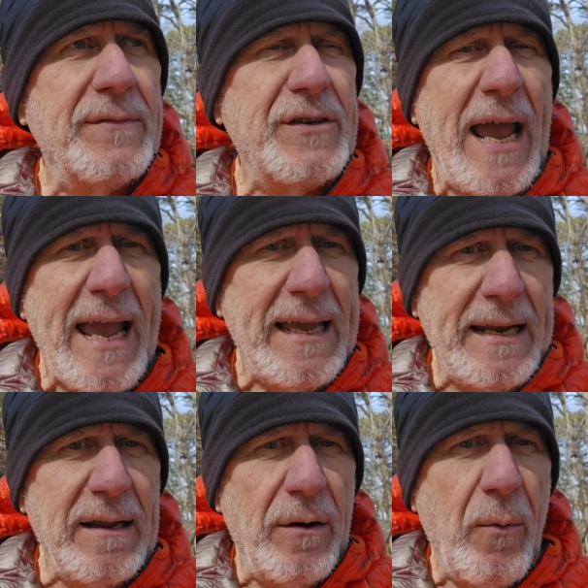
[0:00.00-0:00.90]

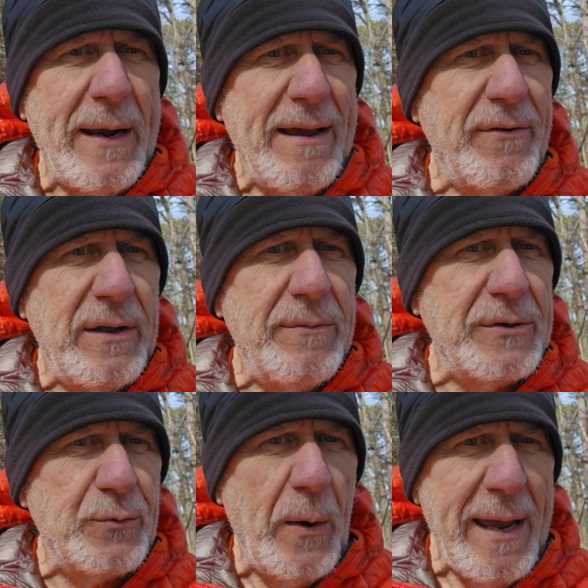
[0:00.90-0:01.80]
jacket or whatever he
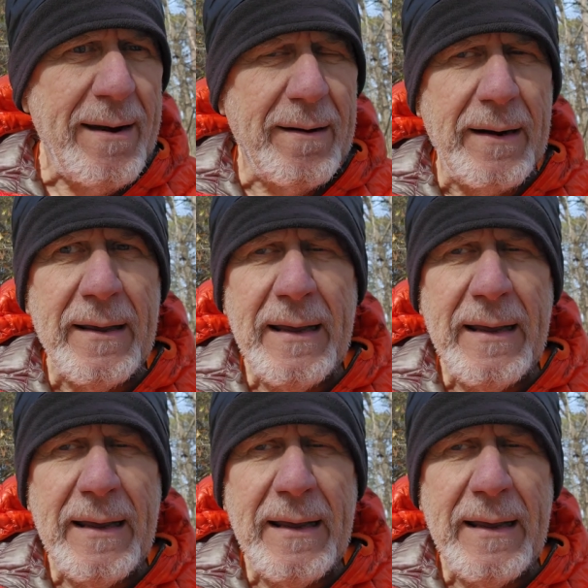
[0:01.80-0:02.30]
was wearing.